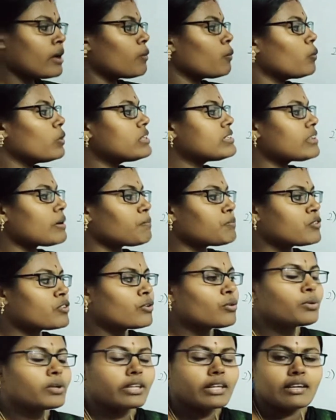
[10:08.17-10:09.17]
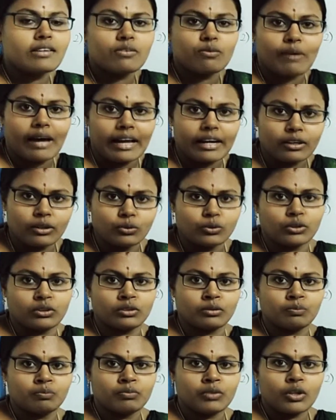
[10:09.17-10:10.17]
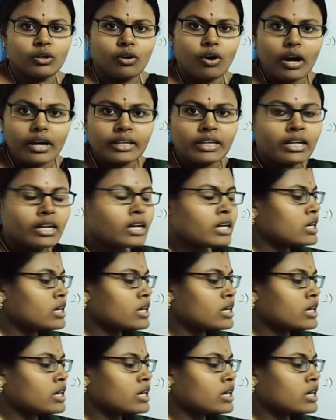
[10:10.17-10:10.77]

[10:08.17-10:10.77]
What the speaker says: we'll substitute these values. Got?